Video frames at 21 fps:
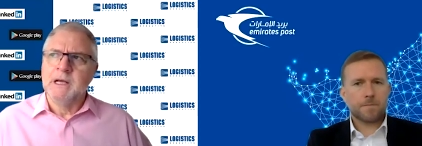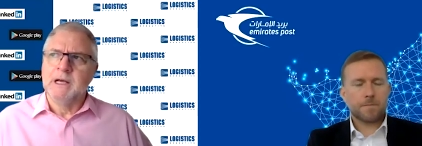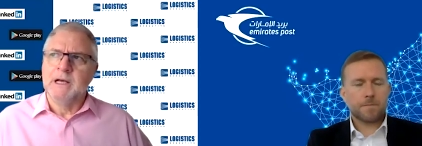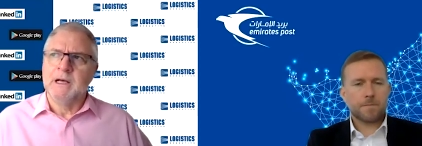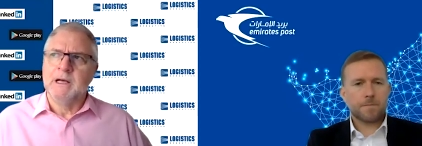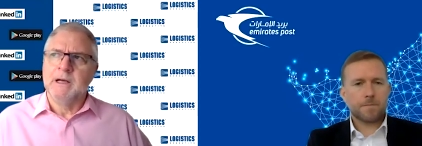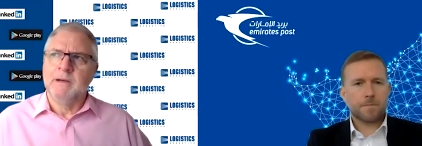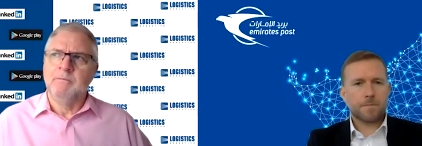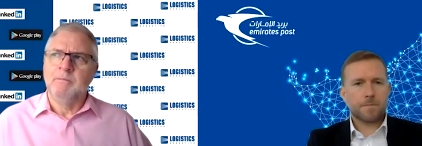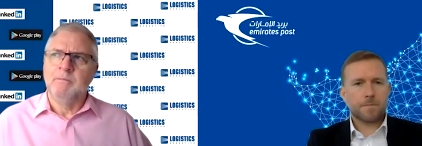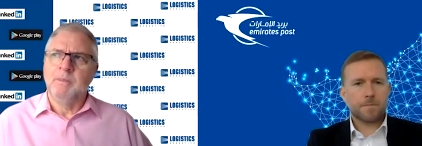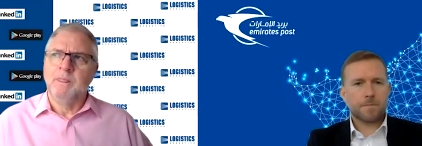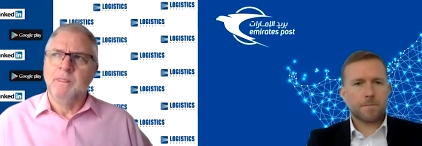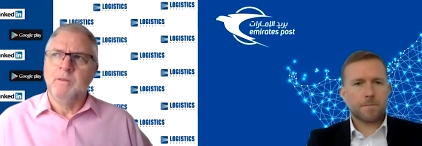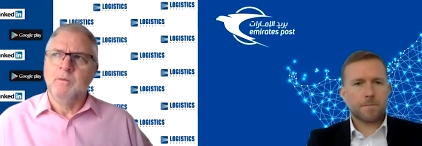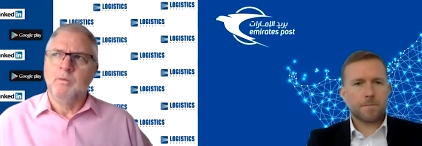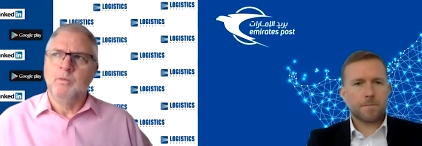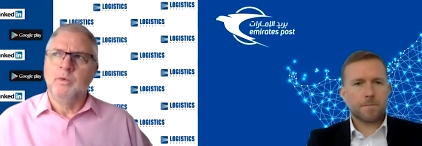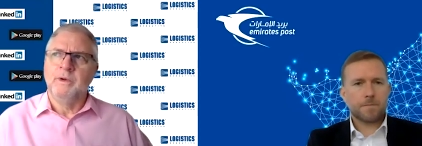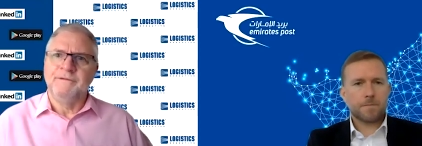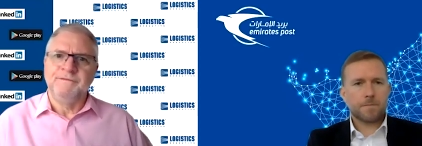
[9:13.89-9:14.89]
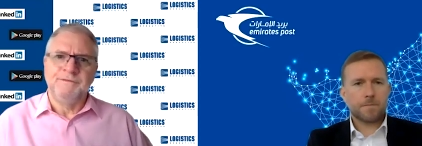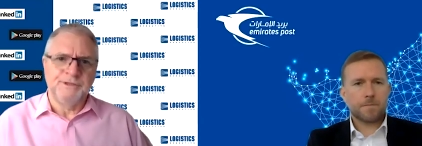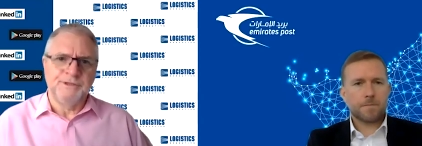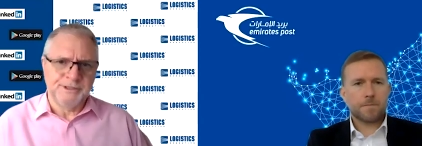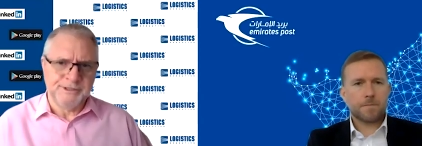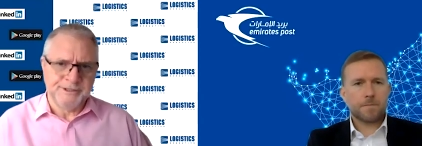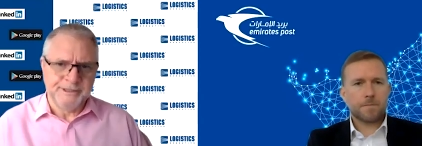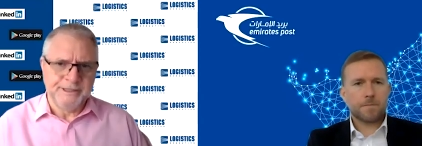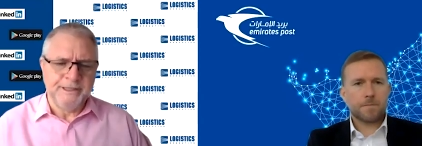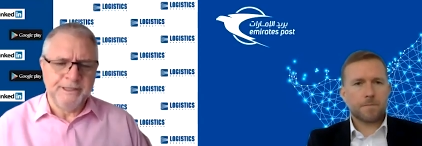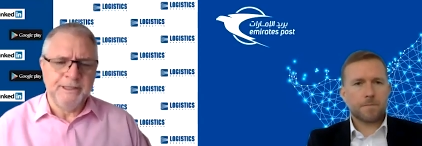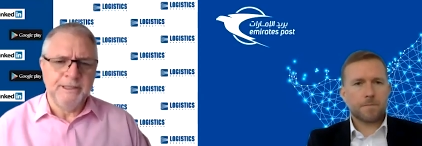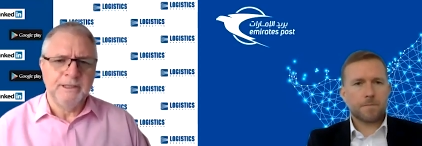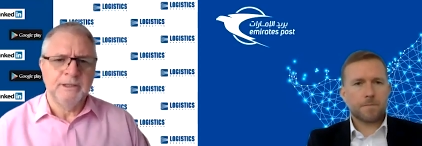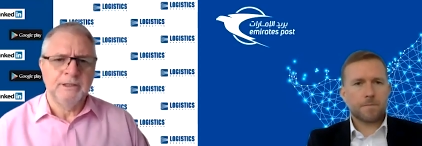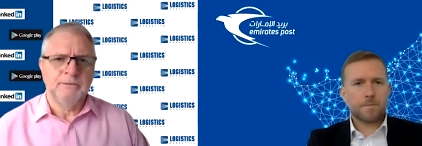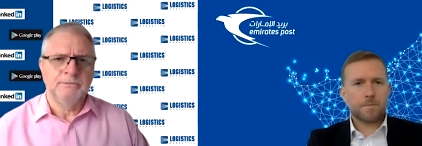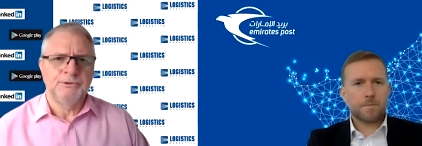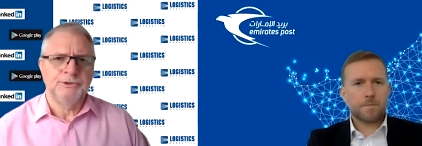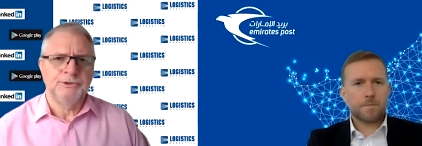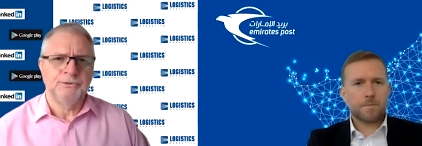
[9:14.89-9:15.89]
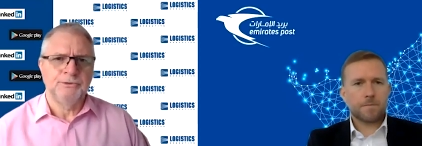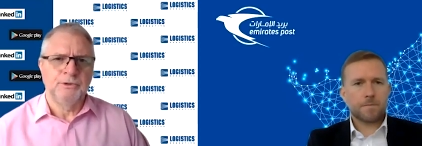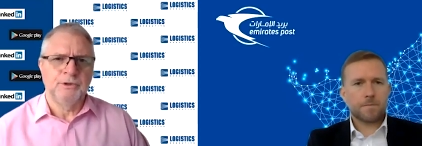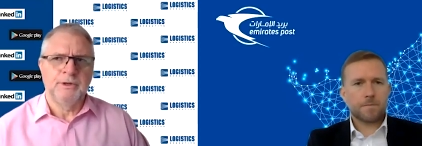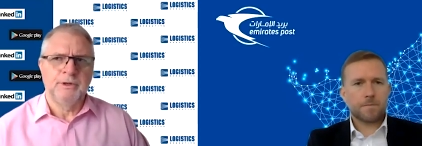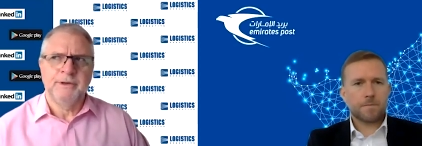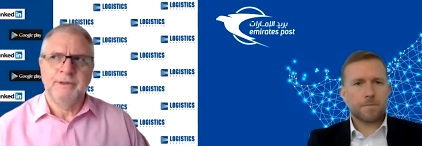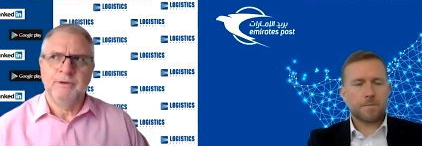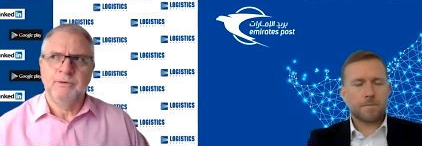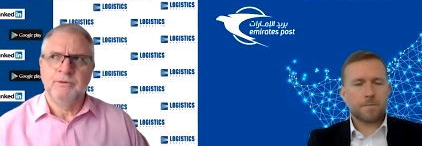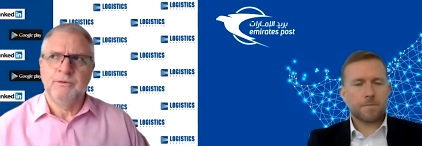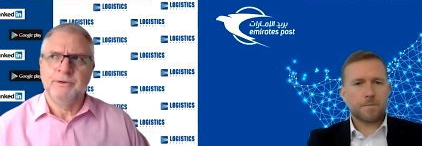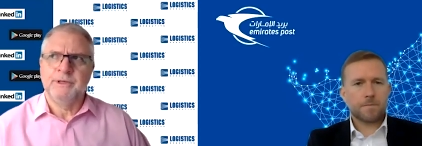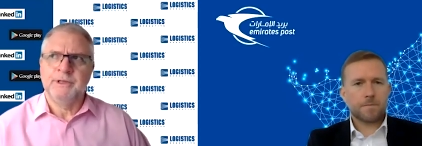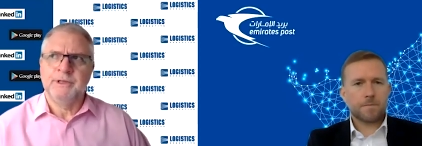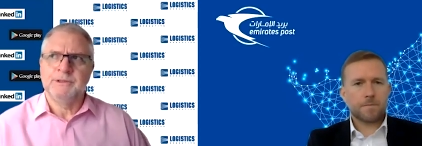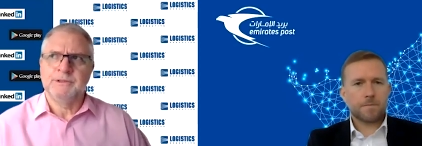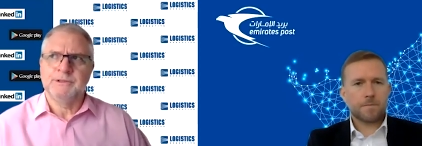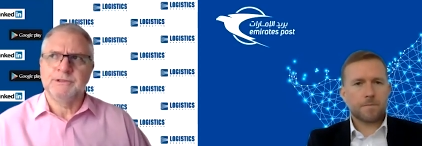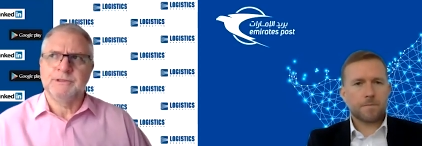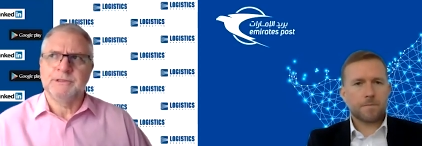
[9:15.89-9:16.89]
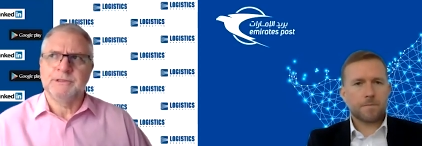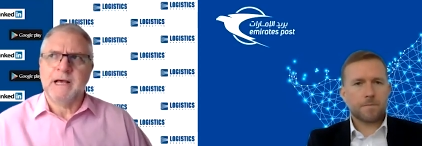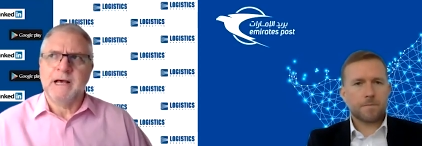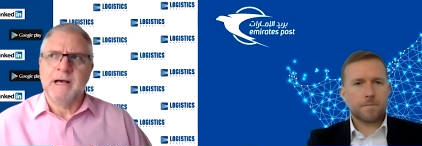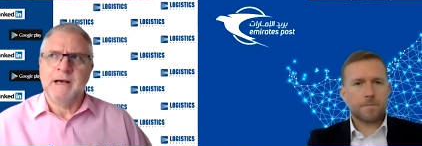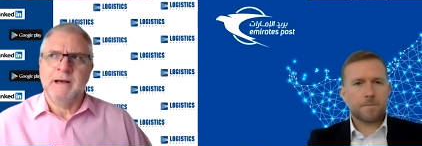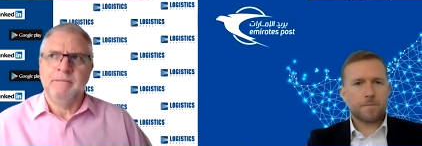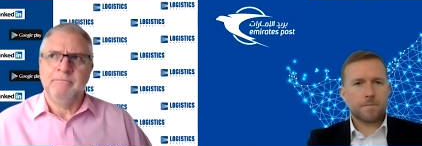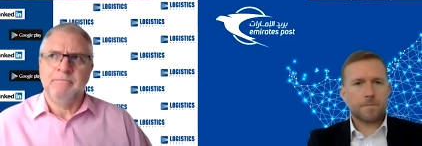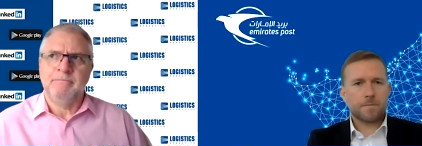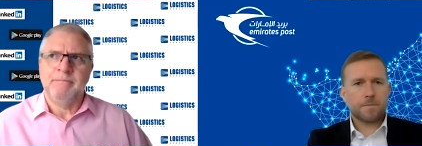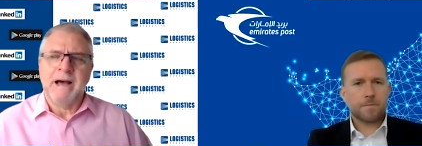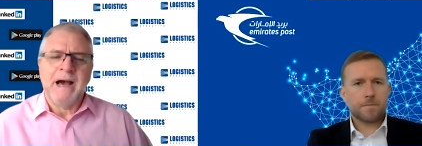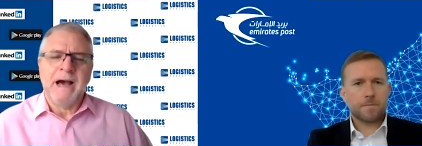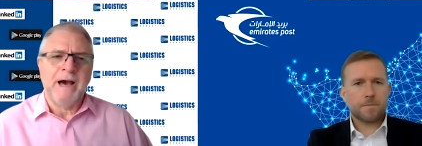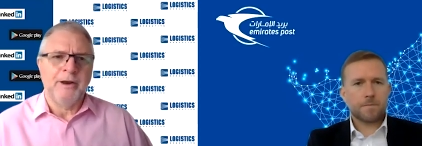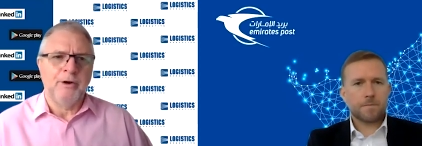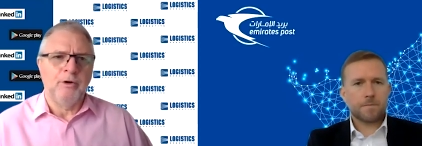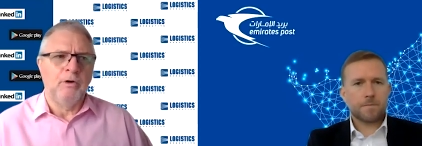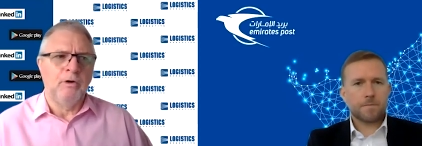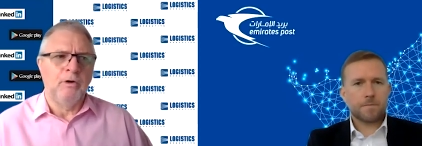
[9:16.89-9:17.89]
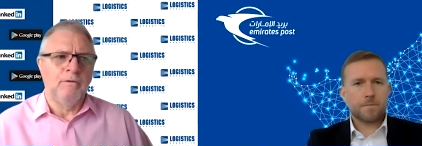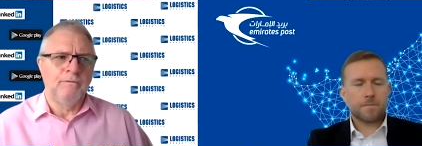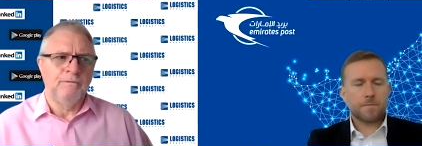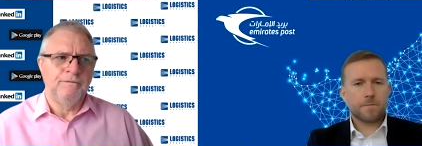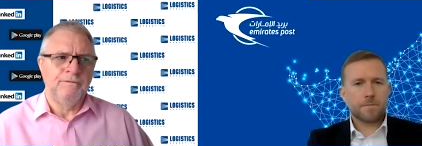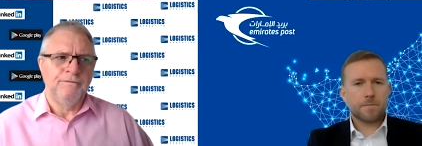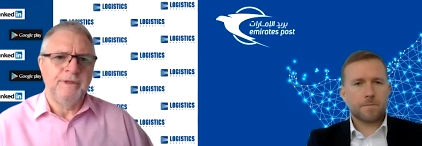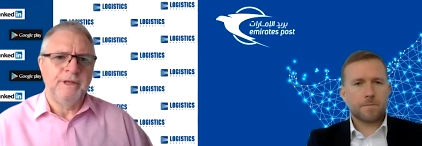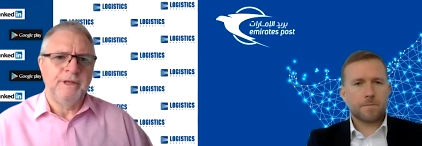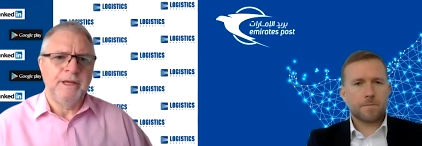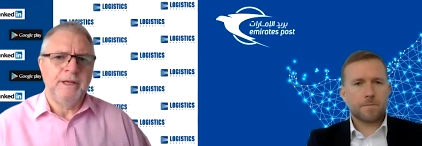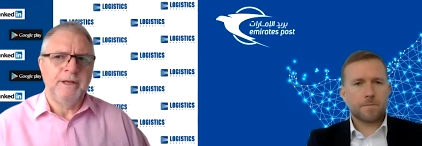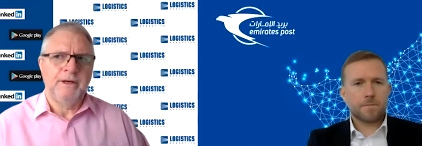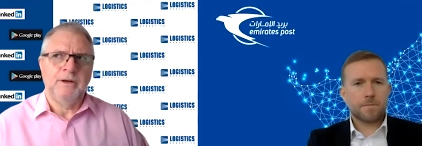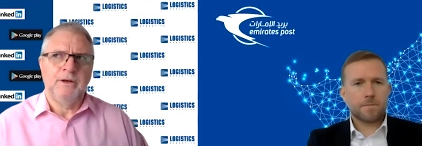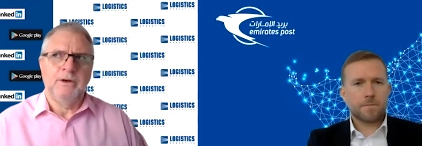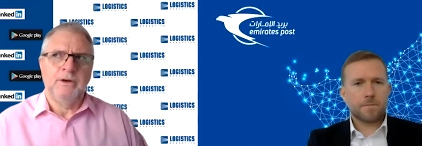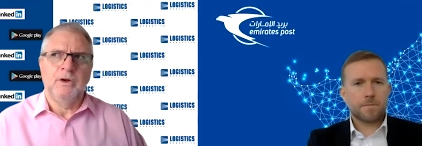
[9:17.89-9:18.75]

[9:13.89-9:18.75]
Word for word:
Speaker 1: Um, we've seen, and I'm sure a lot of the audience are part of that